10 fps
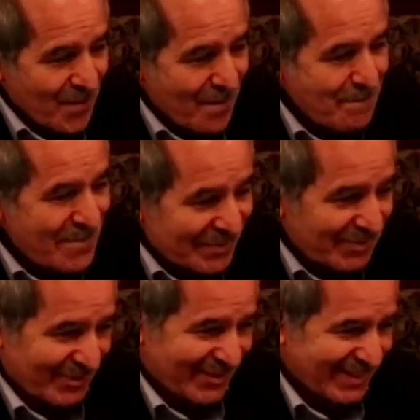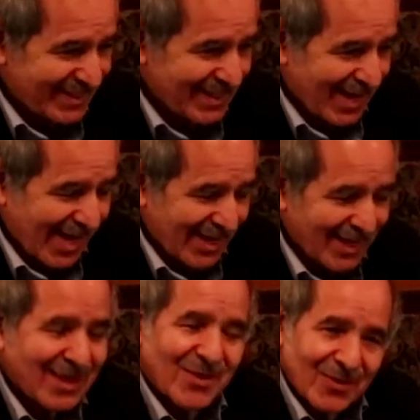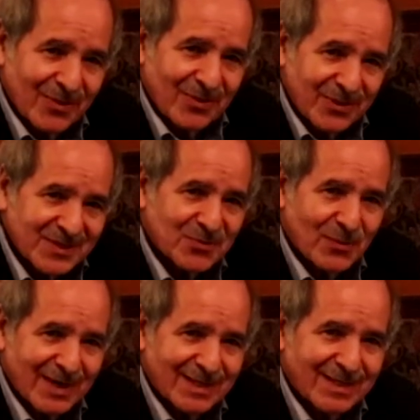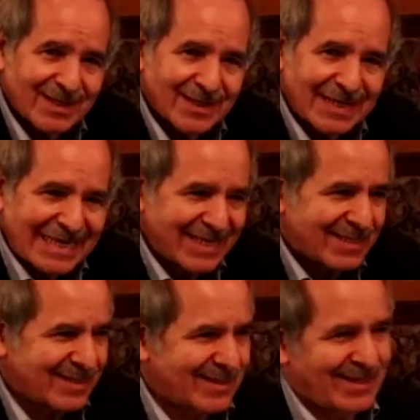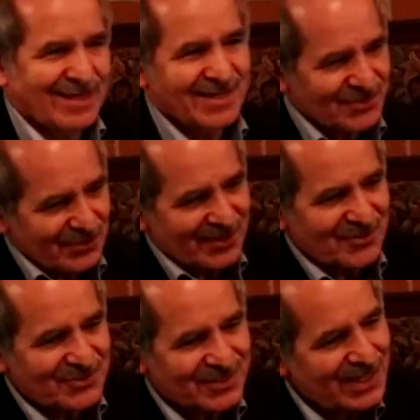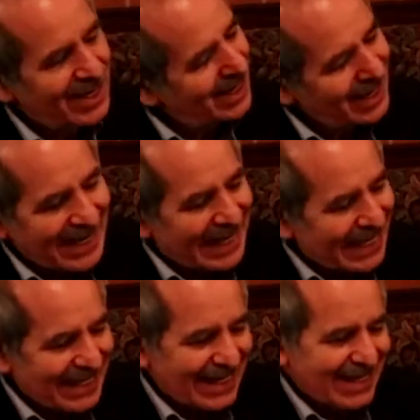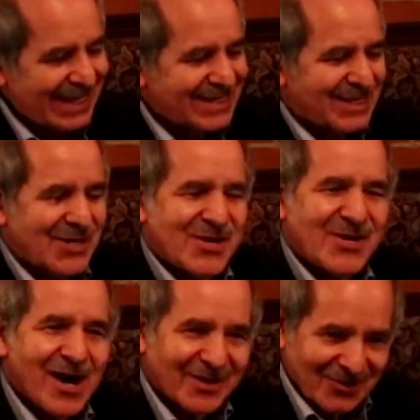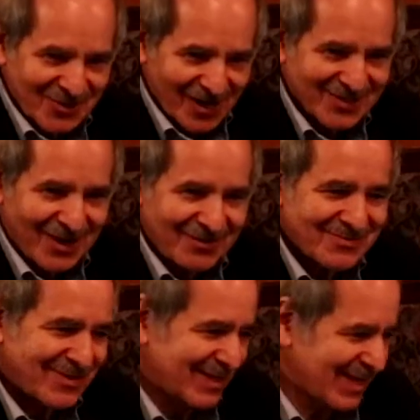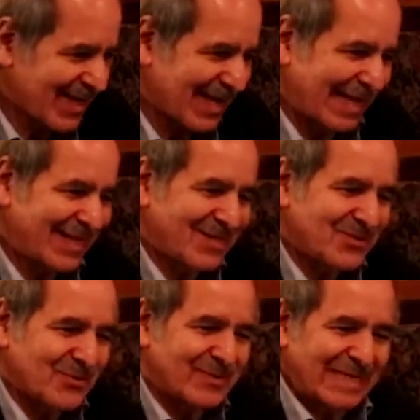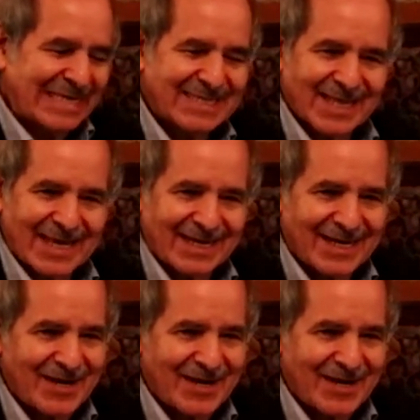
members, this wine is one of those. It's gonna knock your socks off. This one is like